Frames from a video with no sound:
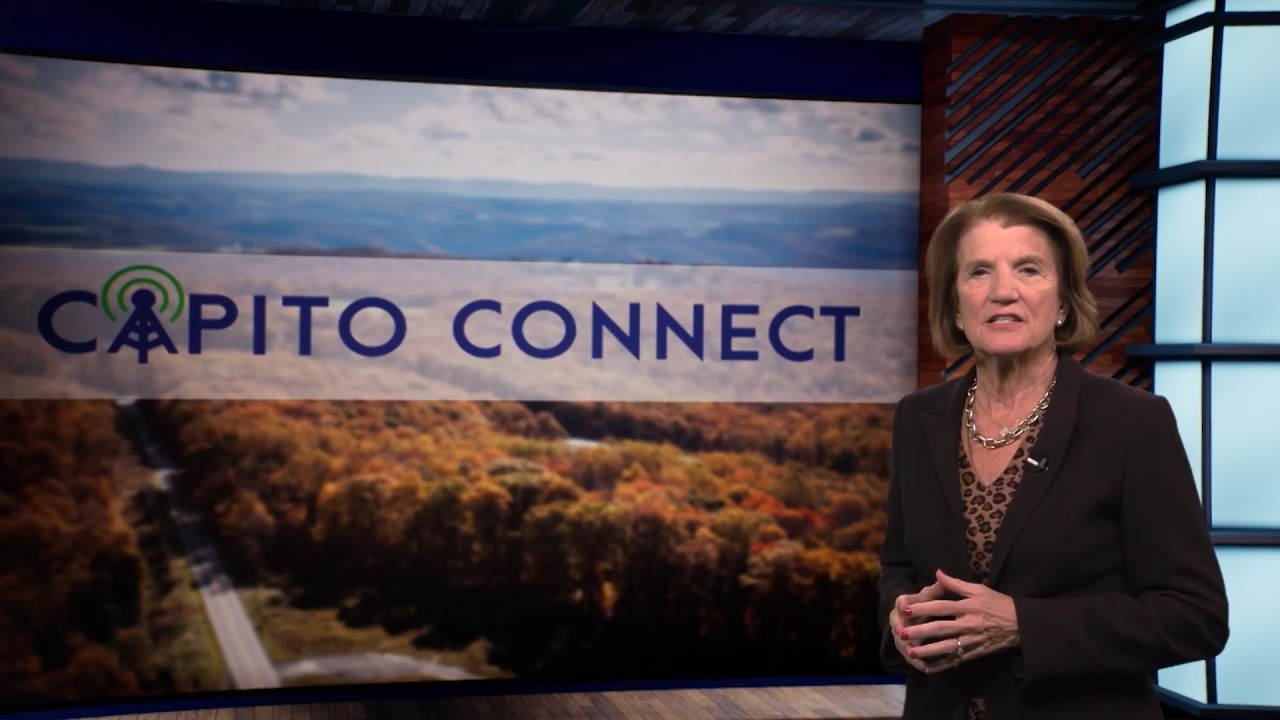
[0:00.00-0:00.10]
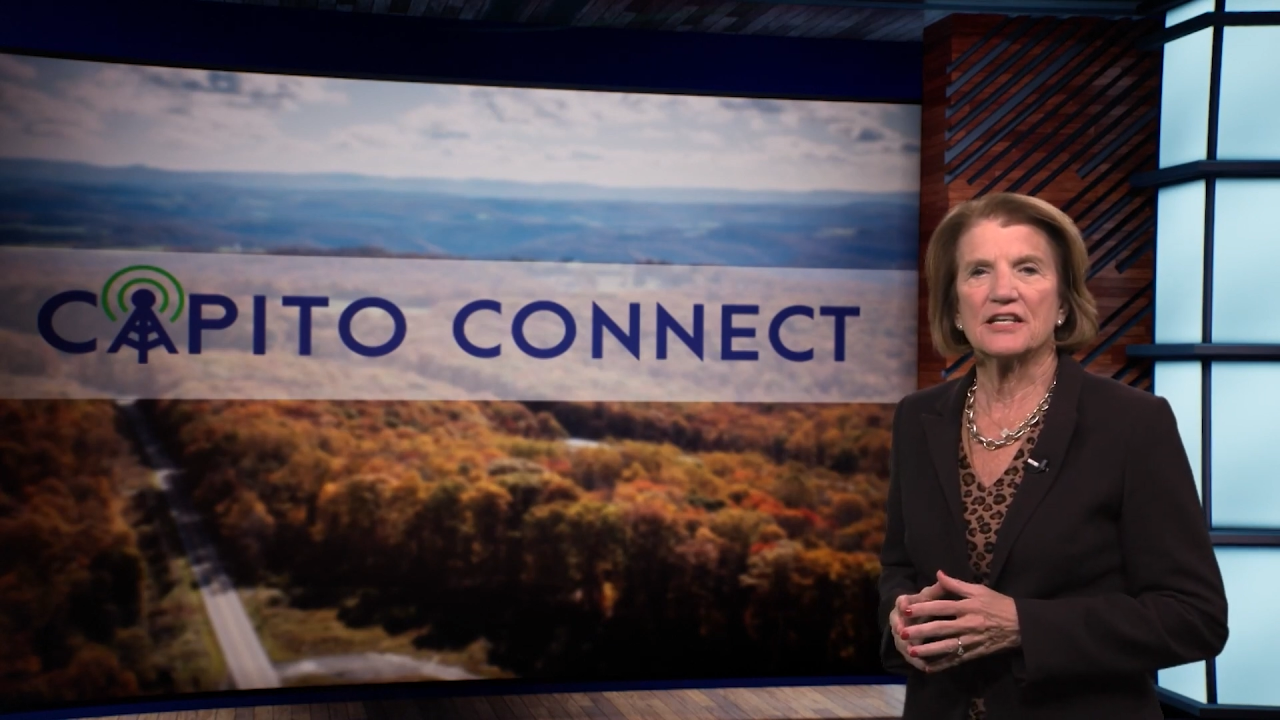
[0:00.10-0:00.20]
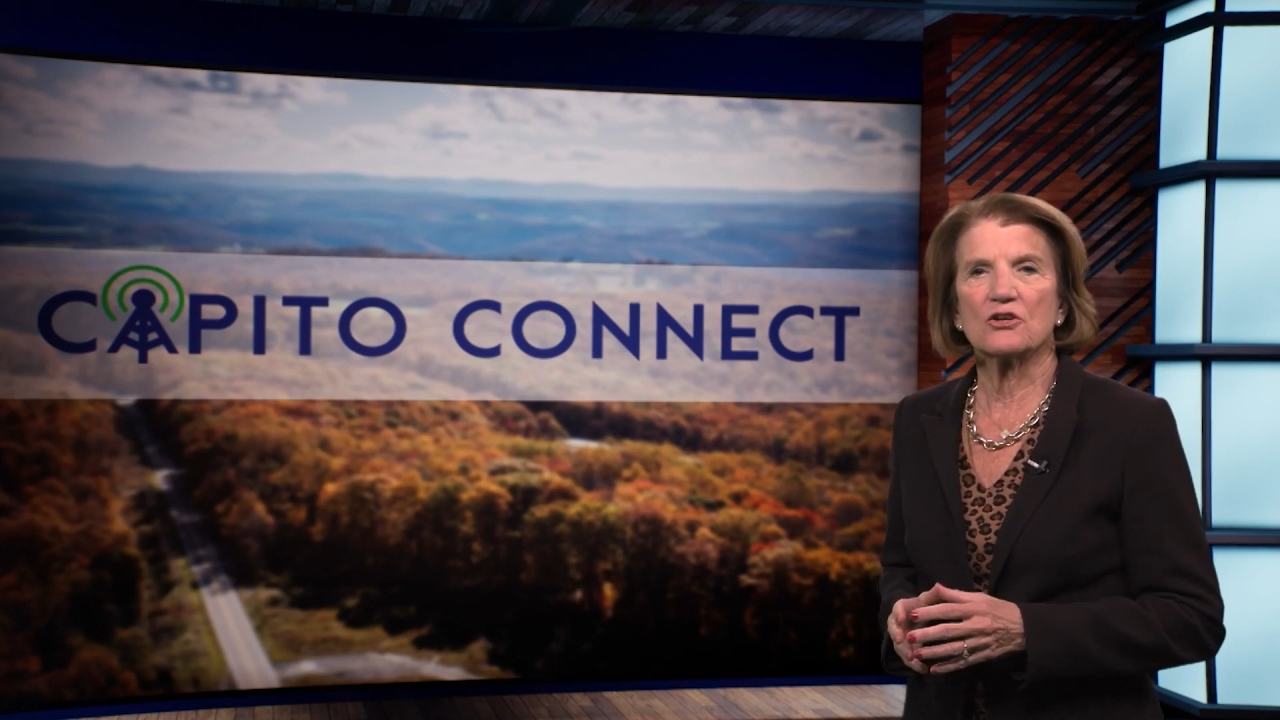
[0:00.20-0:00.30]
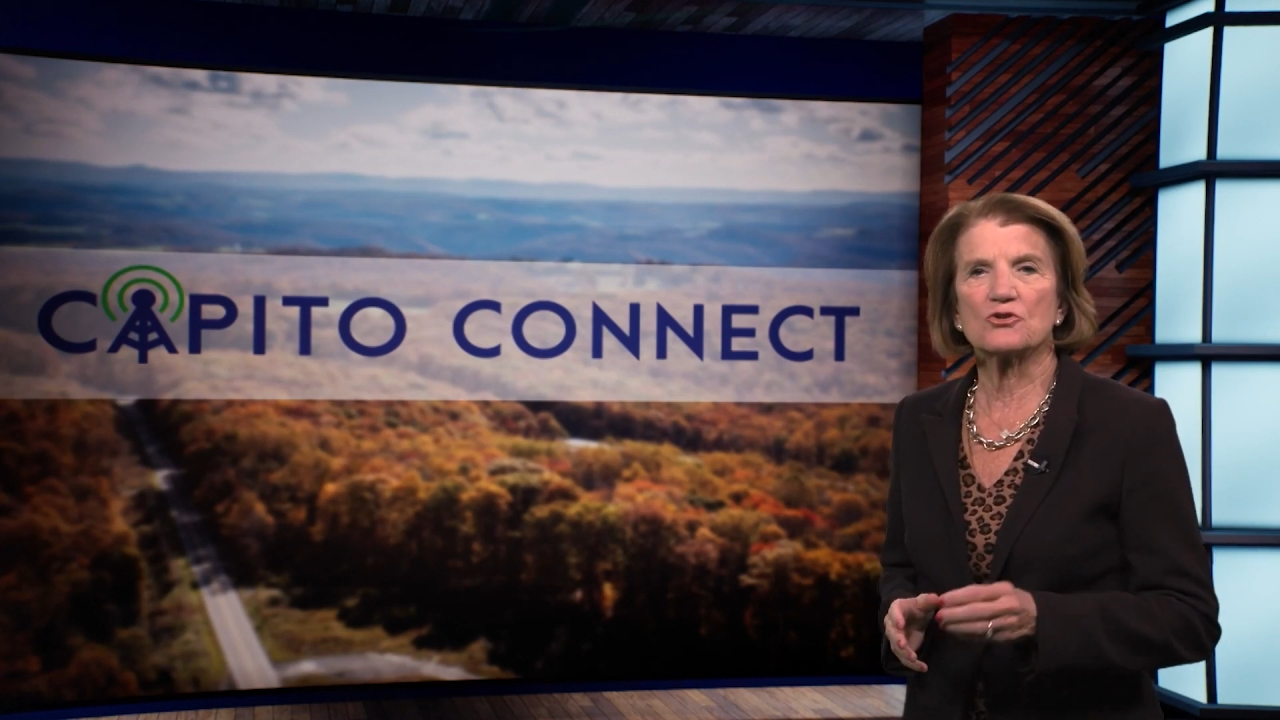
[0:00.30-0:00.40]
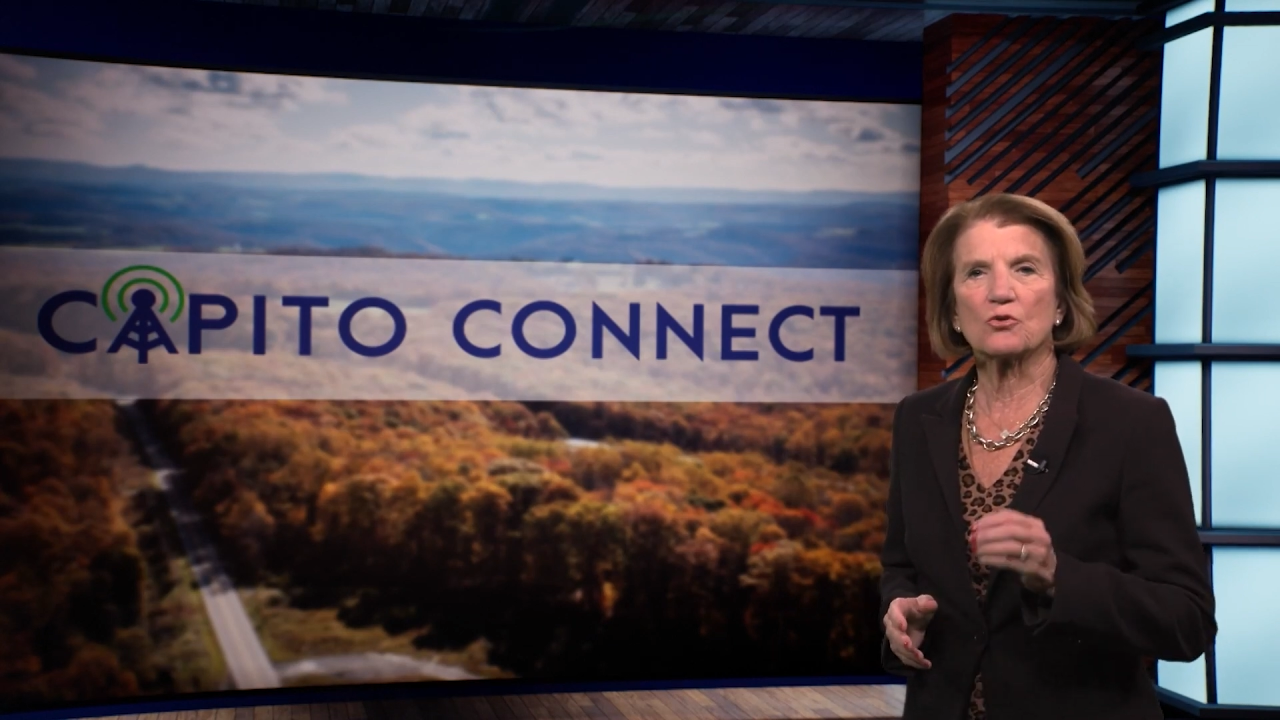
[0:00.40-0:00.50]
to
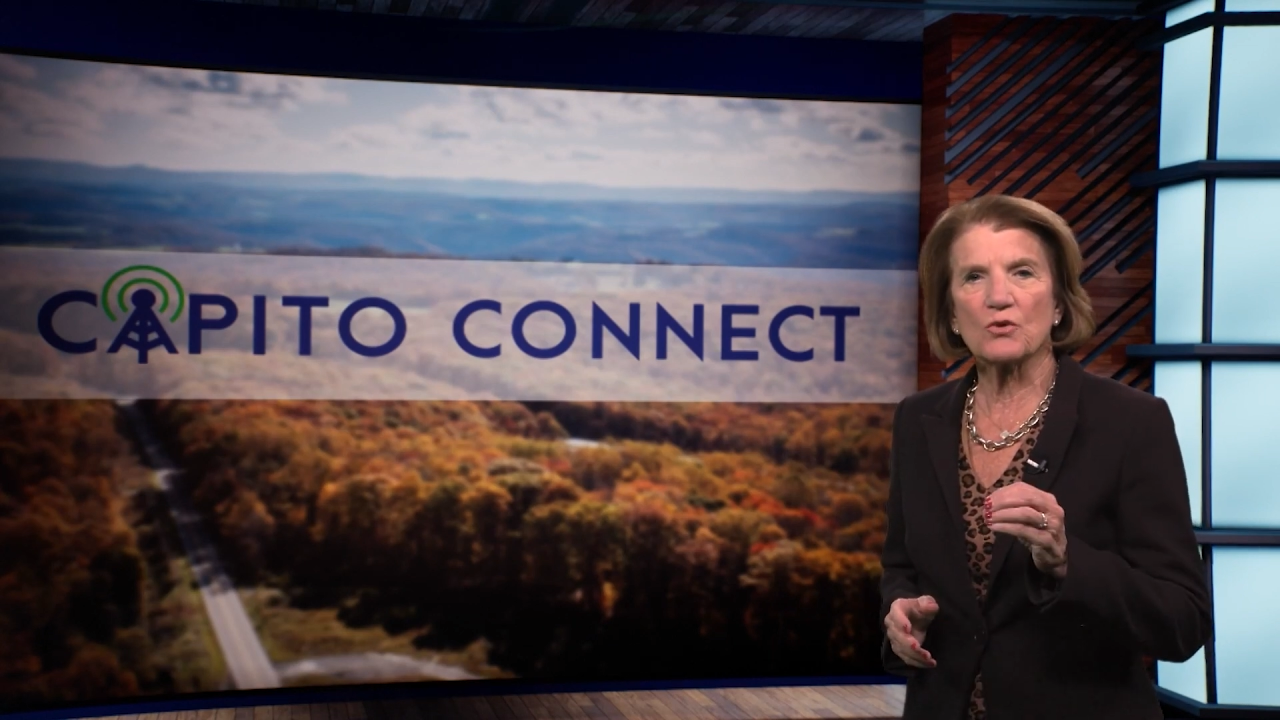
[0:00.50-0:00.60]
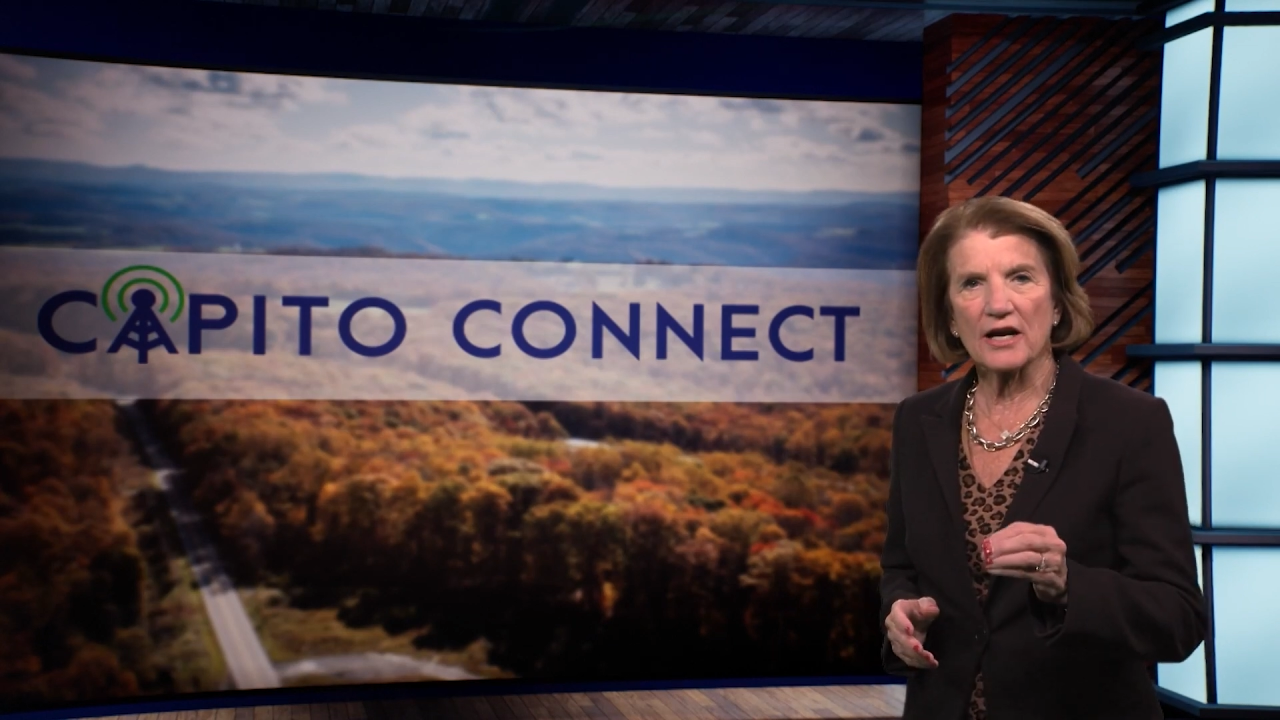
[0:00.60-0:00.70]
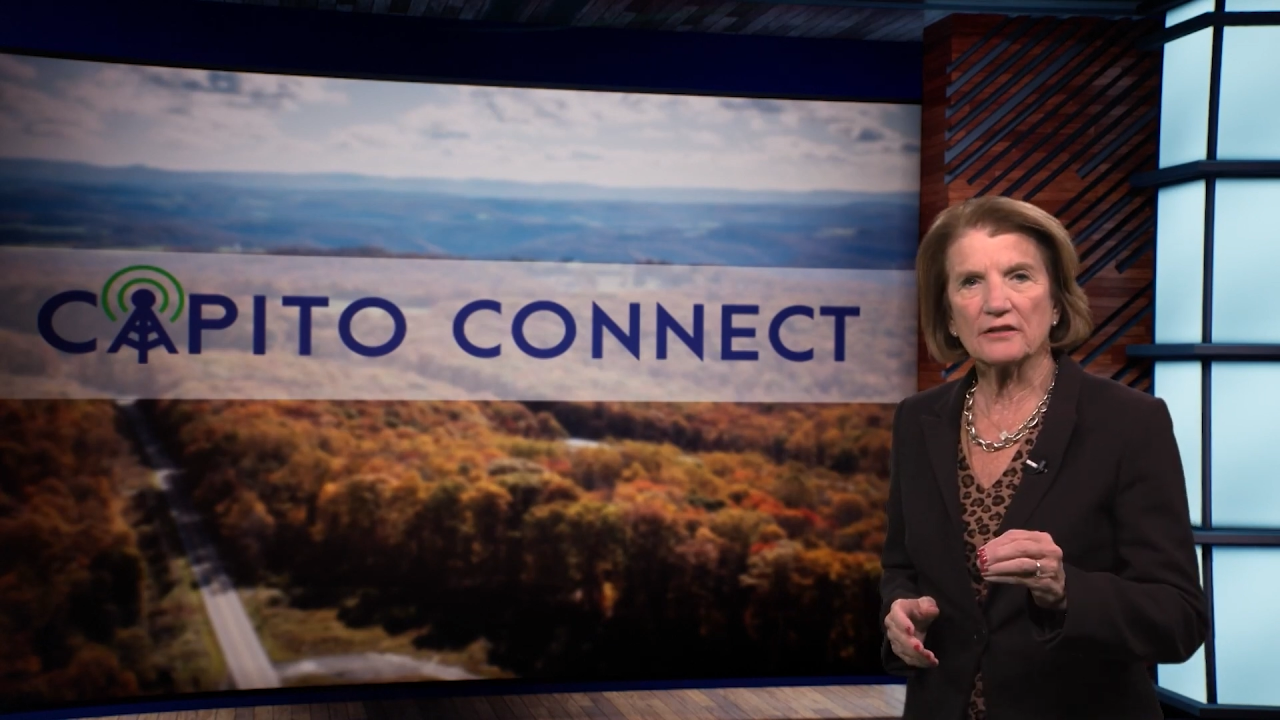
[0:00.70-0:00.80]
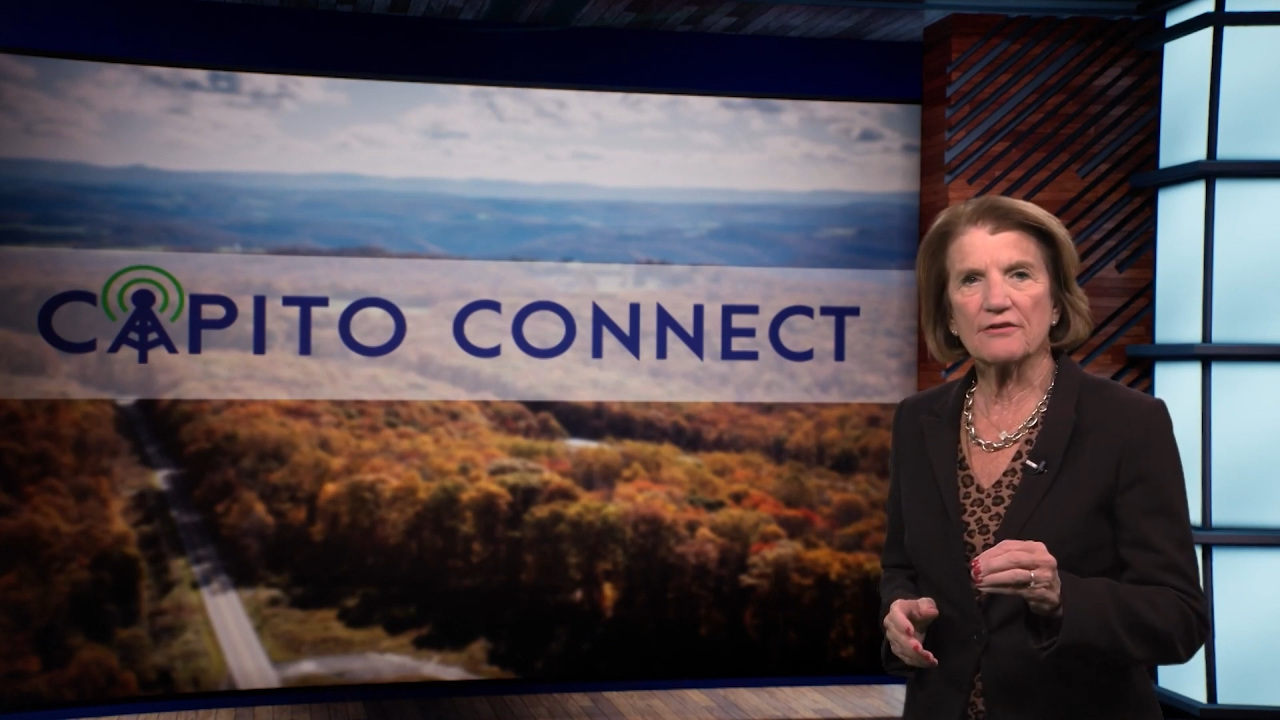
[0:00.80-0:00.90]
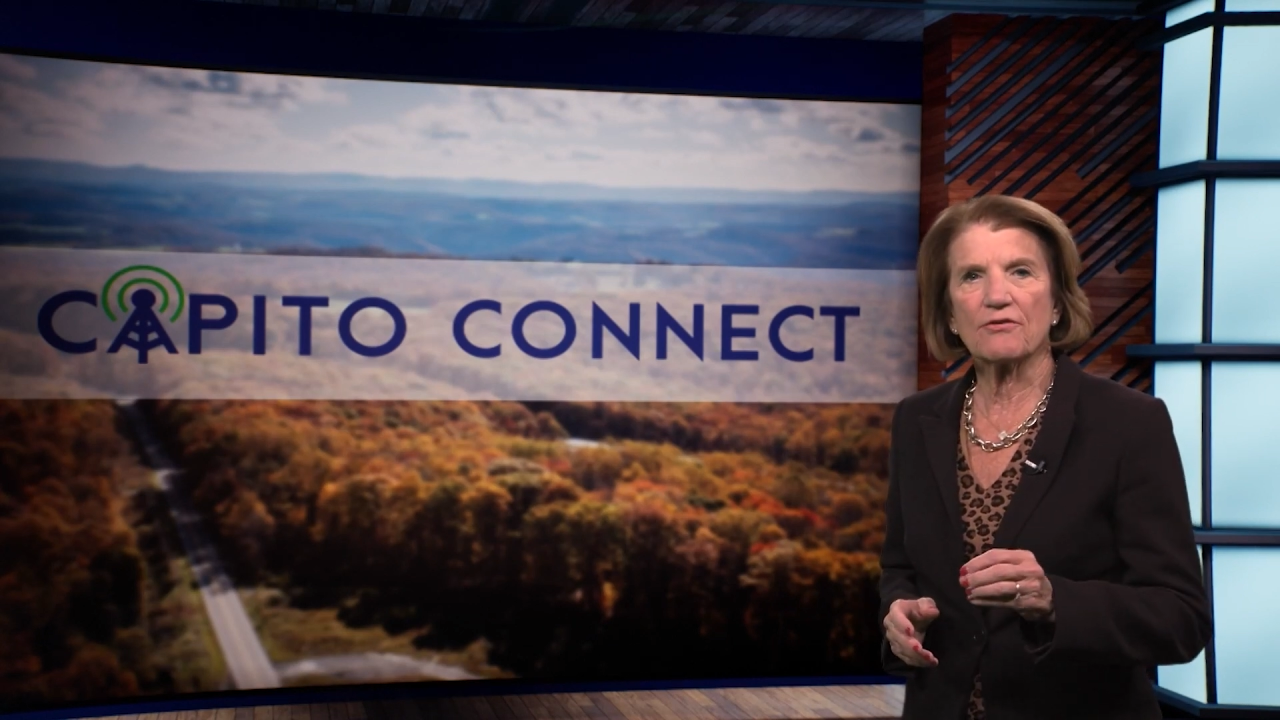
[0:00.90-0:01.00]
hear directly